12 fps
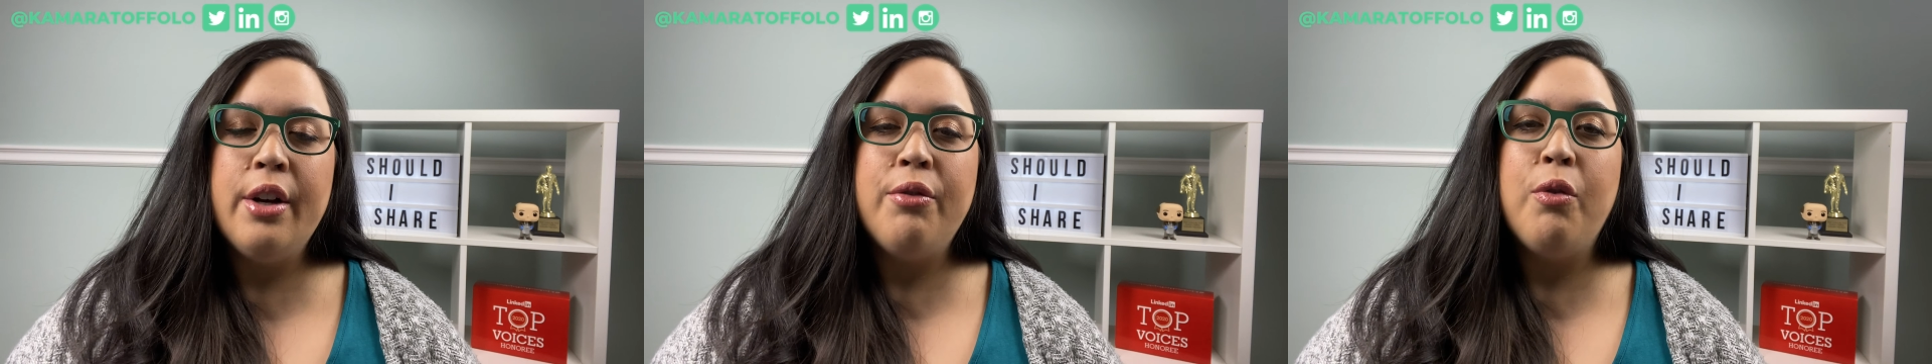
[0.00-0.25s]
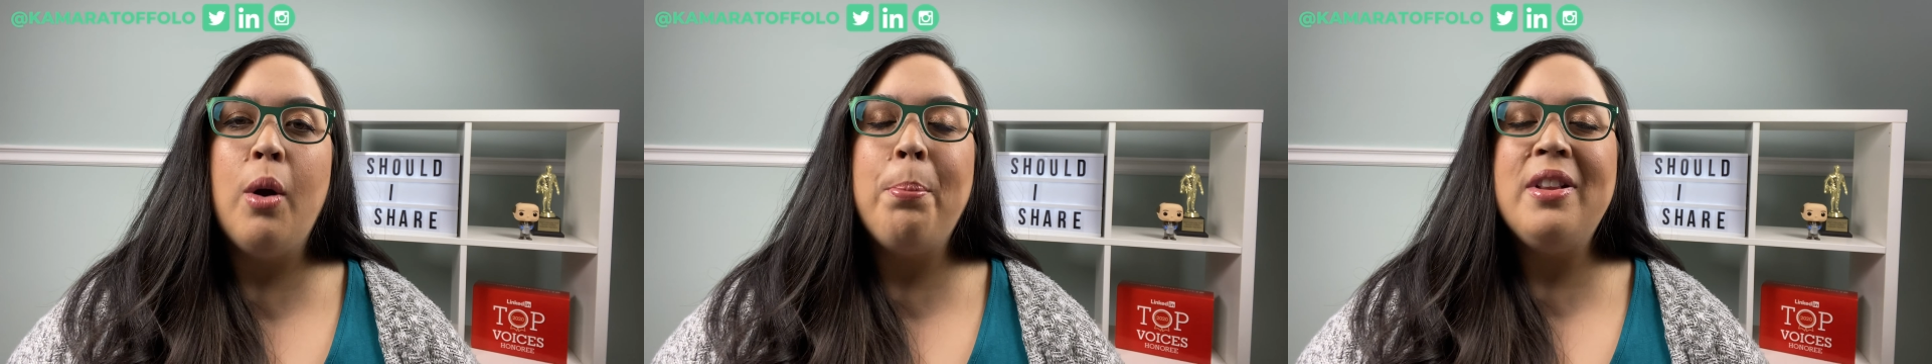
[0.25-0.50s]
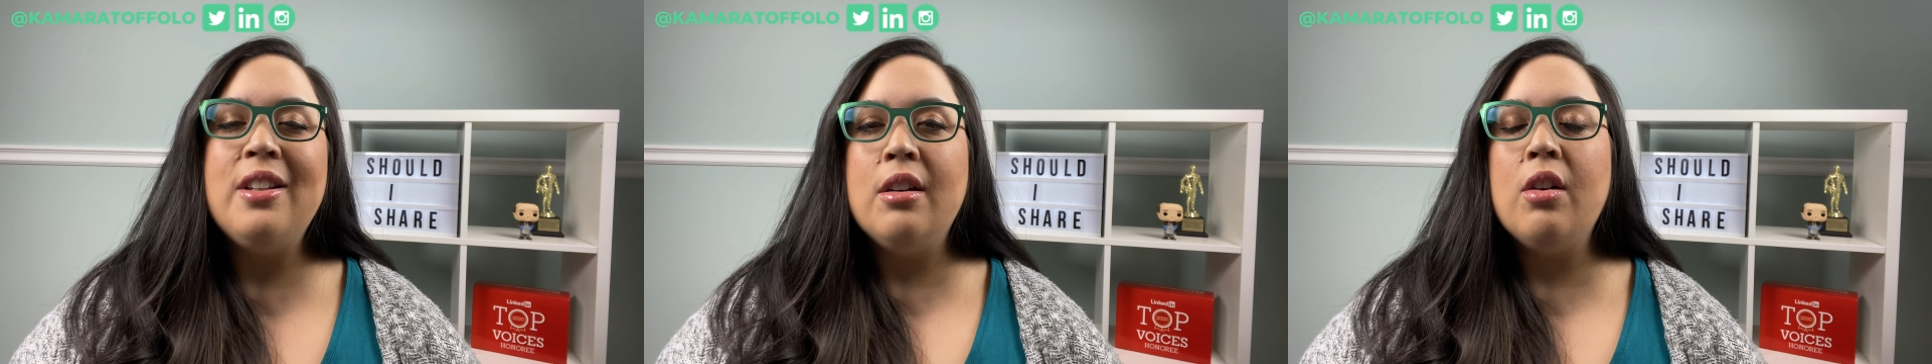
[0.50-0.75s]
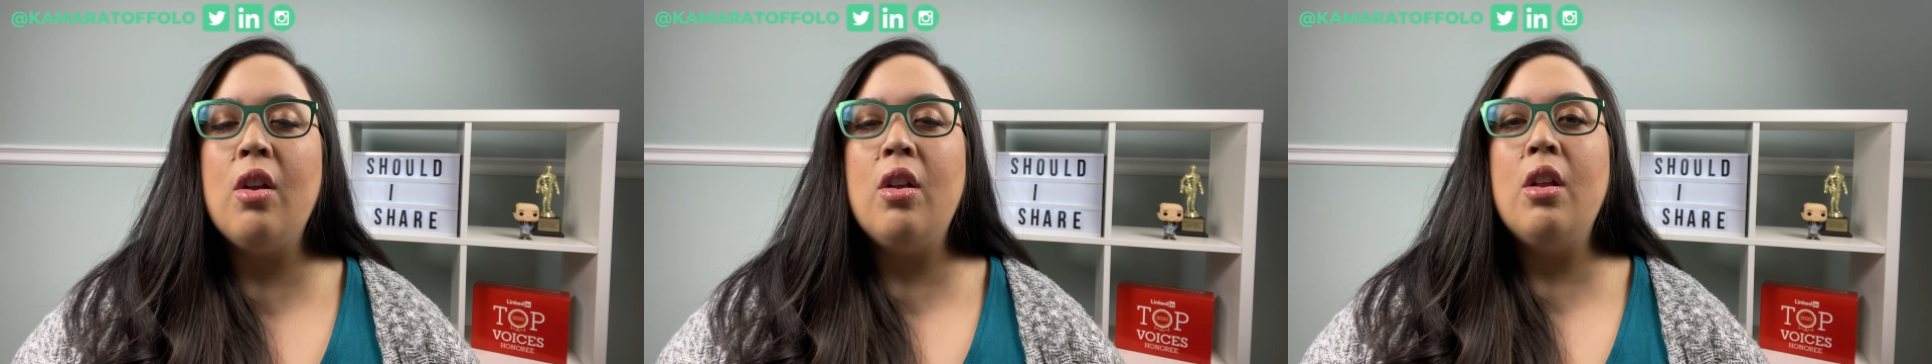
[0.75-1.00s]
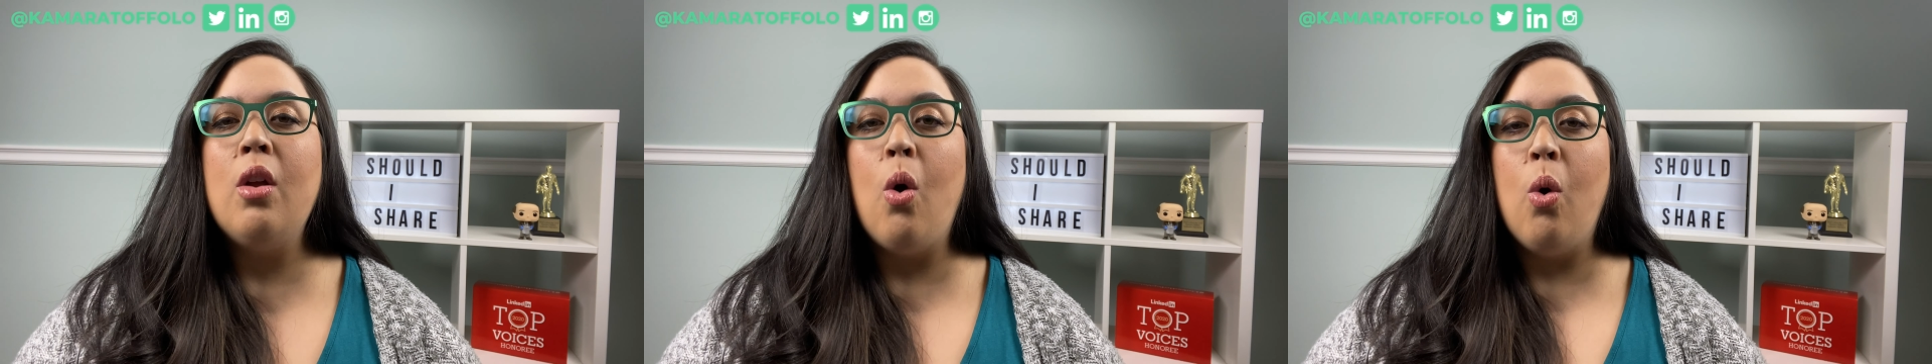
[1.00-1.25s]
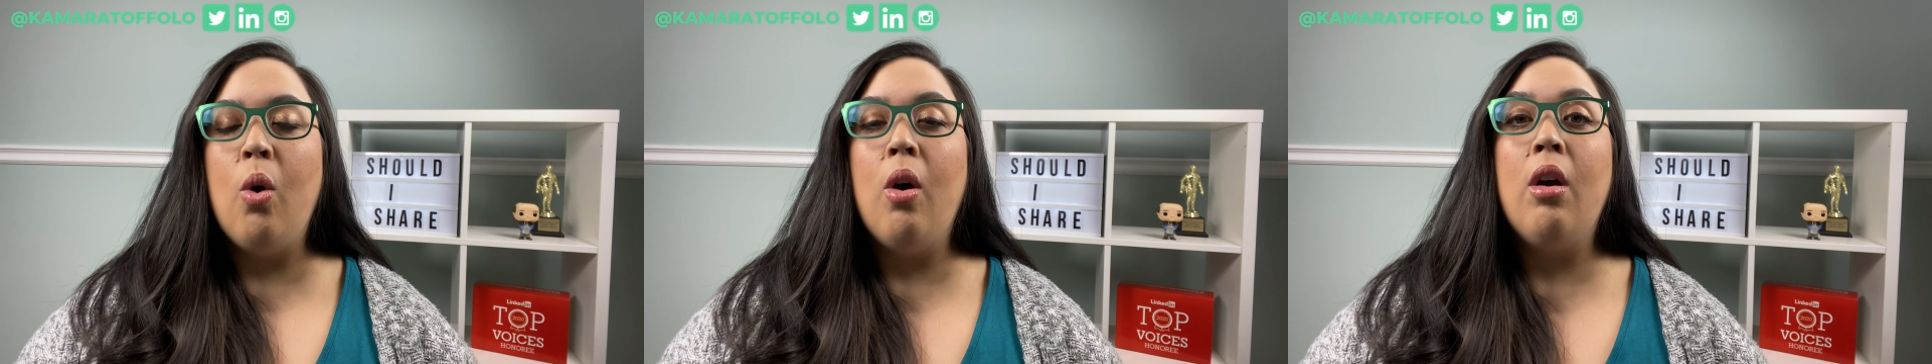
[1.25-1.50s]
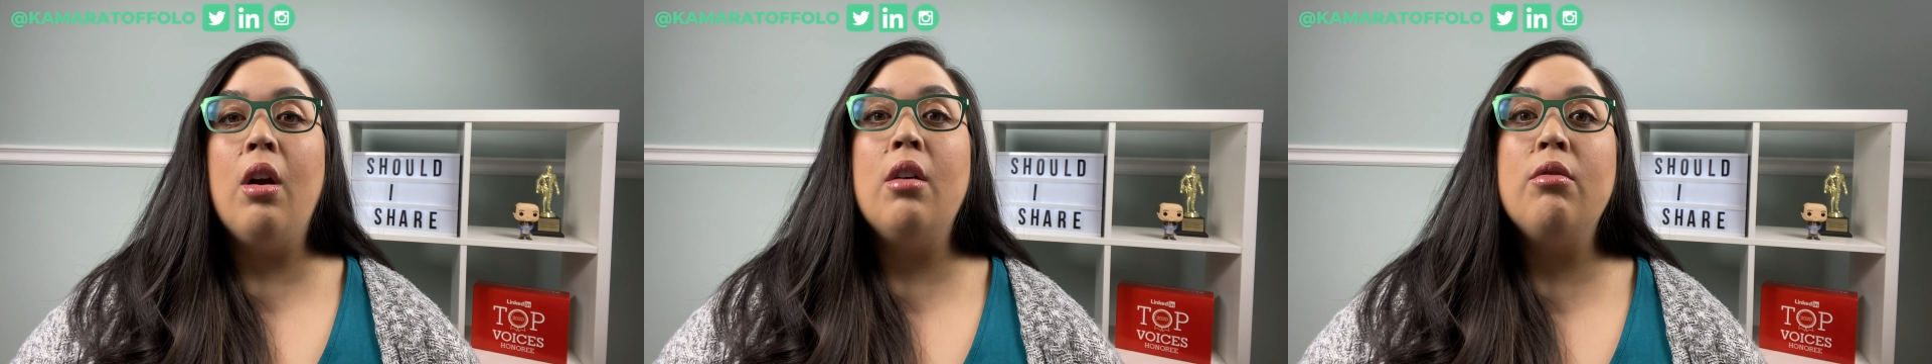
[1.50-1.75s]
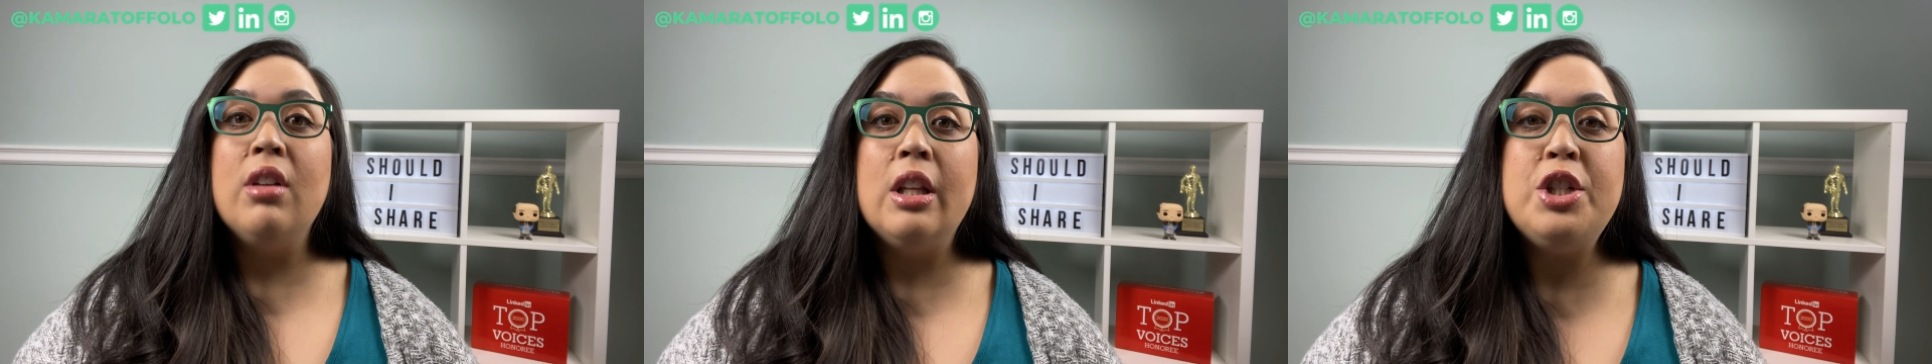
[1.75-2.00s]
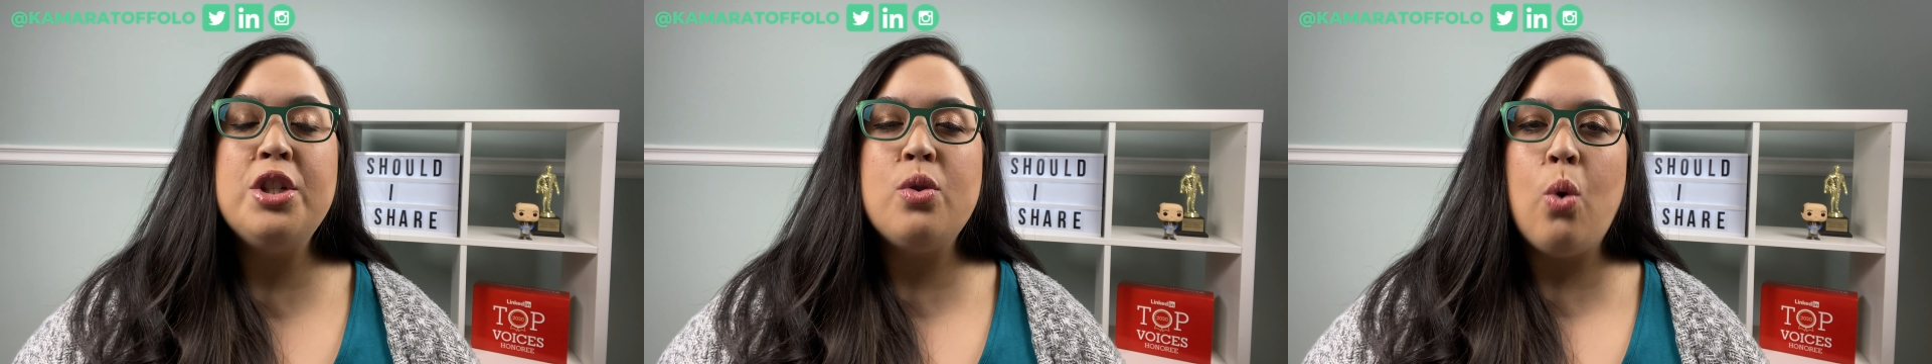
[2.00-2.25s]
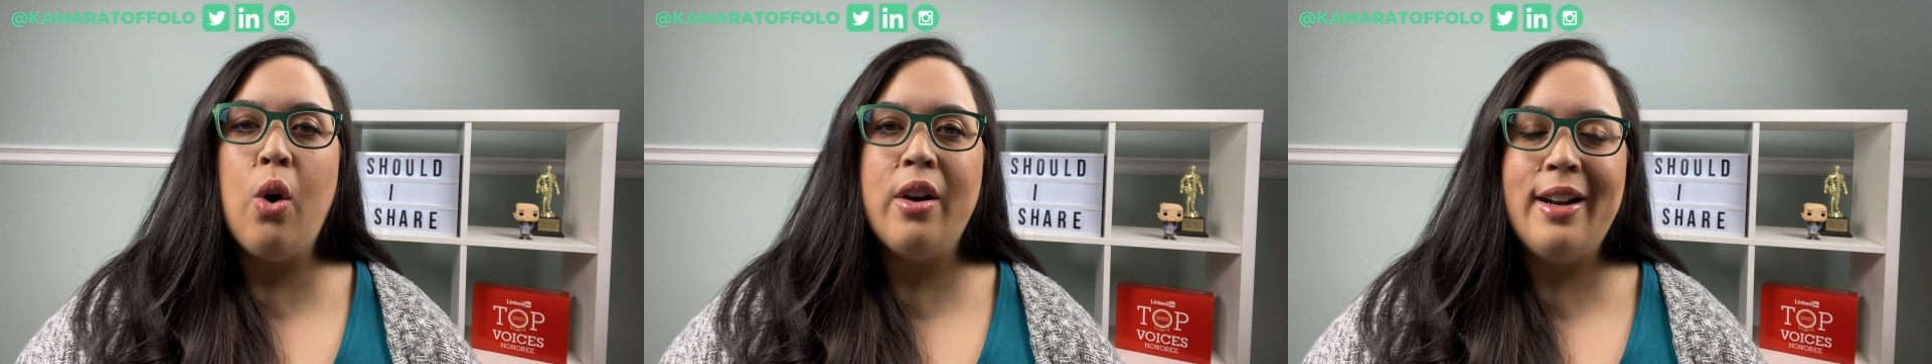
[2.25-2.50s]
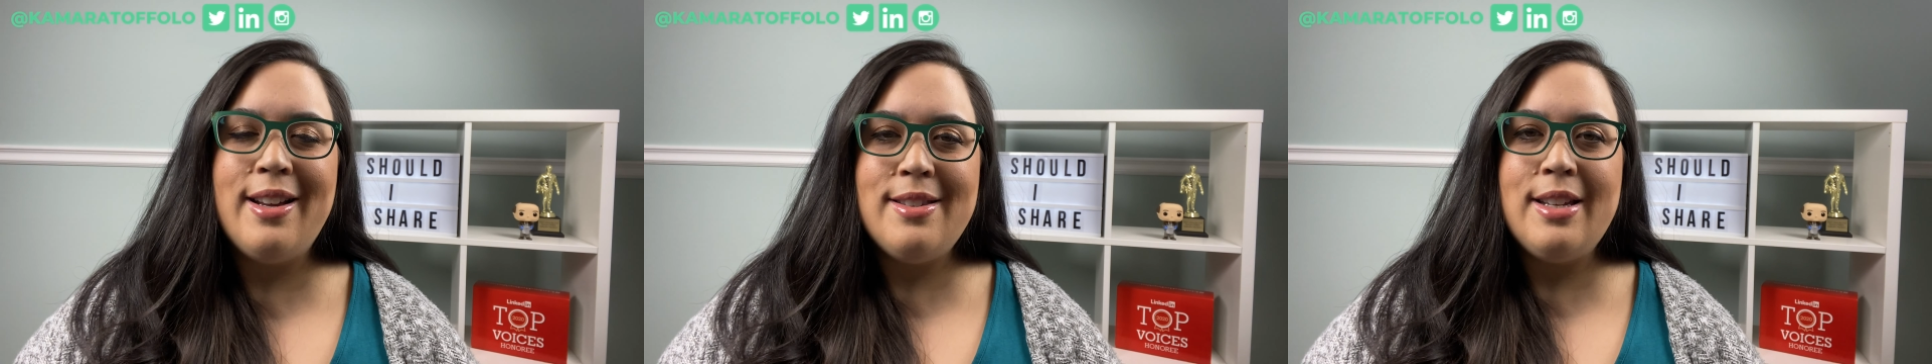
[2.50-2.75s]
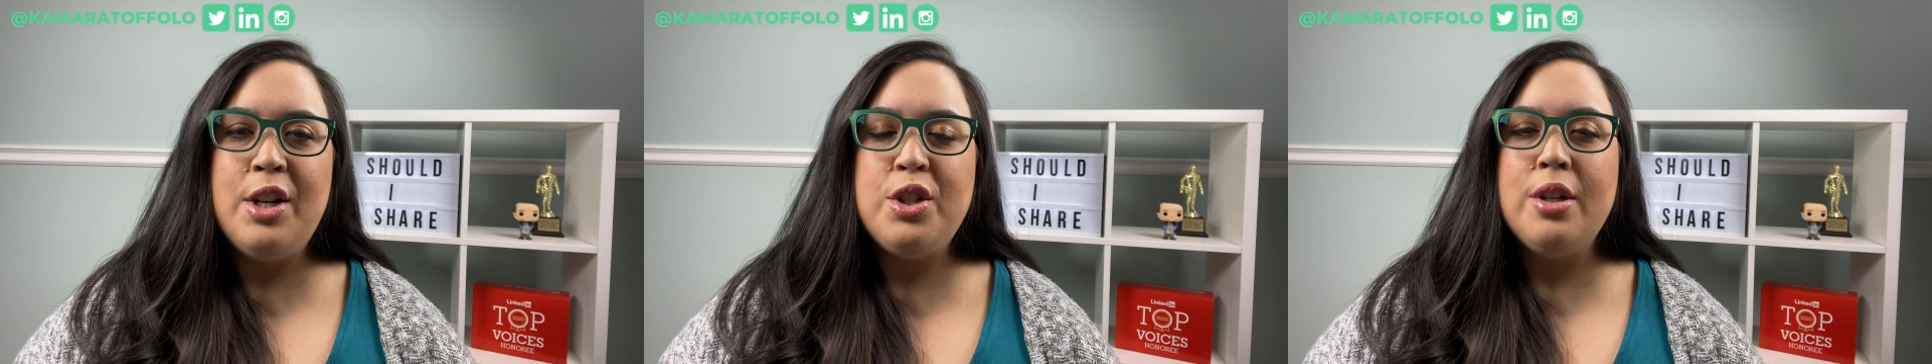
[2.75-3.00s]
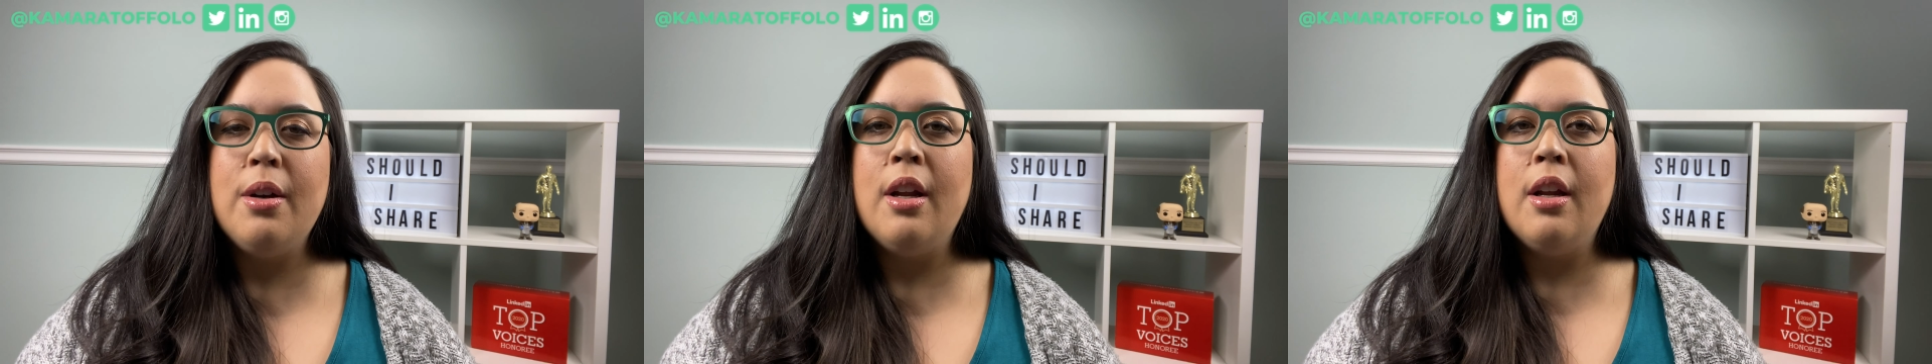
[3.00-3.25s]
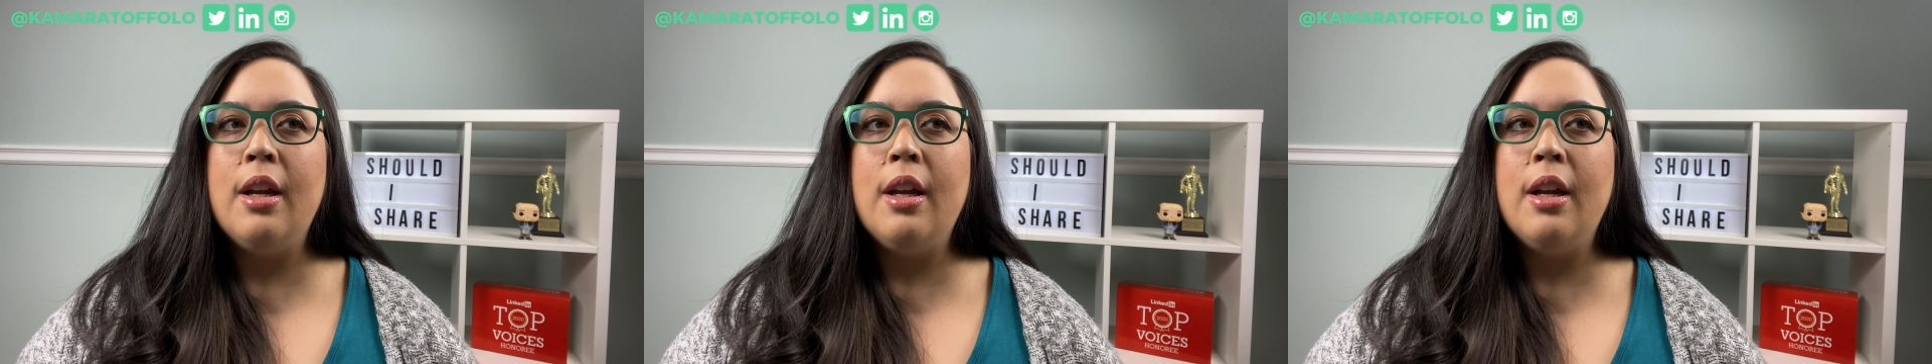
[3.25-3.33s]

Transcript: for a political or religious organization,